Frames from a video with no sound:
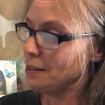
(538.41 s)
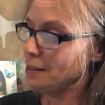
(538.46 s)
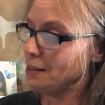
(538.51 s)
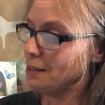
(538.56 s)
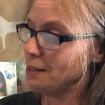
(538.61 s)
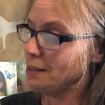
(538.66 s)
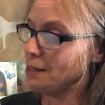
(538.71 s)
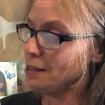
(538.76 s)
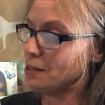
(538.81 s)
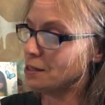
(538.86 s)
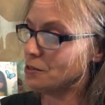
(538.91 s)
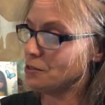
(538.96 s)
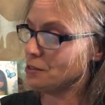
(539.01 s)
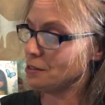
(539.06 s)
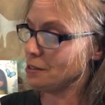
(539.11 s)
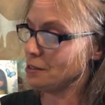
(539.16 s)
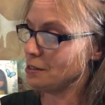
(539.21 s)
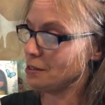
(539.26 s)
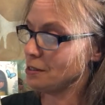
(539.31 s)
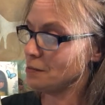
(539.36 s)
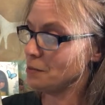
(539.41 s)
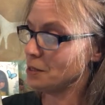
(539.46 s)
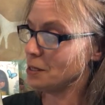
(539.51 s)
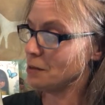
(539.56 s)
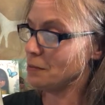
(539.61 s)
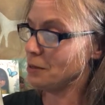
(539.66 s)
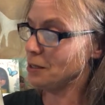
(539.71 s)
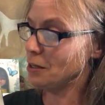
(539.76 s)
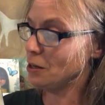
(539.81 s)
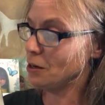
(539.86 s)
An ecosystem
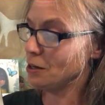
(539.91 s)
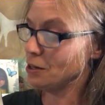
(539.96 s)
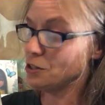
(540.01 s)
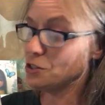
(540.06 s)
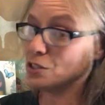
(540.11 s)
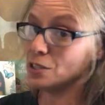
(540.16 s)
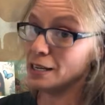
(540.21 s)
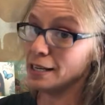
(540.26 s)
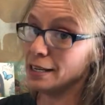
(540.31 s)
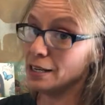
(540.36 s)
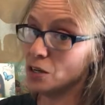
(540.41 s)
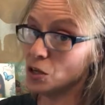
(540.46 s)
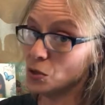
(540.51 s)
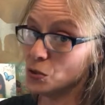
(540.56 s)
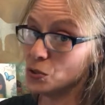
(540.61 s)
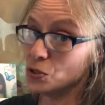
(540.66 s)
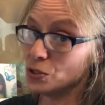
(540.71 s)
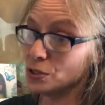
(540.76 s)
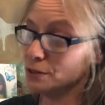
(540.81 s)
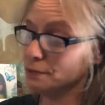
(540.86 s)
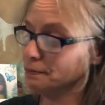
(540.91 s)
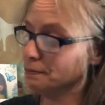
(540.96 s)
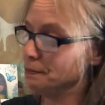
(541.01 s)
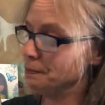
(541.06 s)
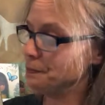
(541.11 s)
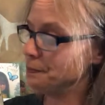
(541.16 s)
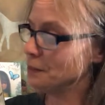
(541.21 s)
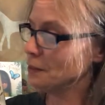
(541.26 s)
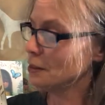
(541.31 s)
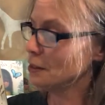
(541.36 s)
can be large, like an ocean,
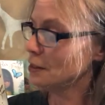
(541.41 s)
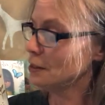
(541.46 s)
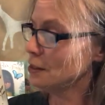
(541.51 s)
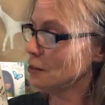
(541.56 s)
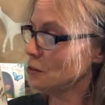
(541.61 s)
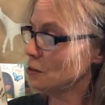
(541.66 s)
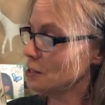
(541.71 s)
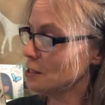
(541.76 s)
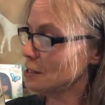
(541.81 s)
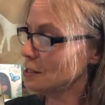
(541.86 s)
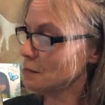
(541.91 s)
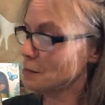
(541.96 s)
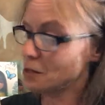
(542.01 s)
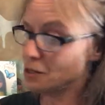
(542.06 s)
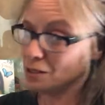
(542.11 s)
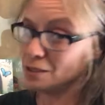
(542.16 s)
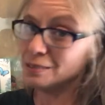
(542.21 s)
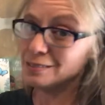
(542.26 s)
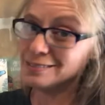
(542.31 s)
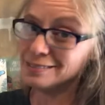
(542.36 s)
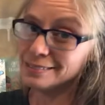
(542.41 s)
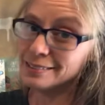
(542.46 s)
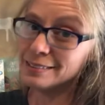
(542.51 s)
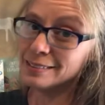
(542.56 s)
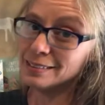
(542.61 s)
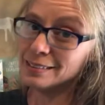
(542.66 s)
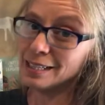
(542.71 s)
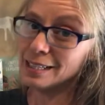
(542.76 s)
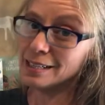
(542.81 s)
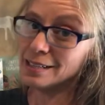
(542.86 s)
or small,
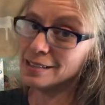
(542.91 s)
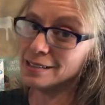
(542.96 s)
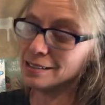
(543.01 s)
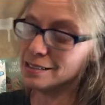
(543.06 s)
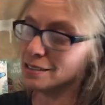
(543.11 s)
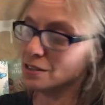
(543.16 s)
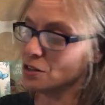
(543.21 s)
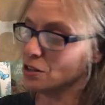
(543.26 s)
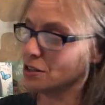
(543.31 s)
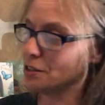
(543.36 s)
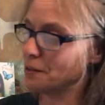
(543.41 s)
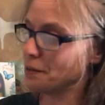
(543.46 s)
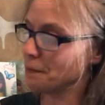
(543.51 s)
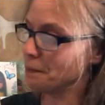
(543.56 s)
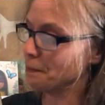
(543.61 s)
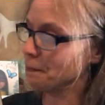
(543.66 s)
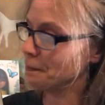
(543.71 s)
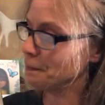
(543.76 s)
like Anna's garden.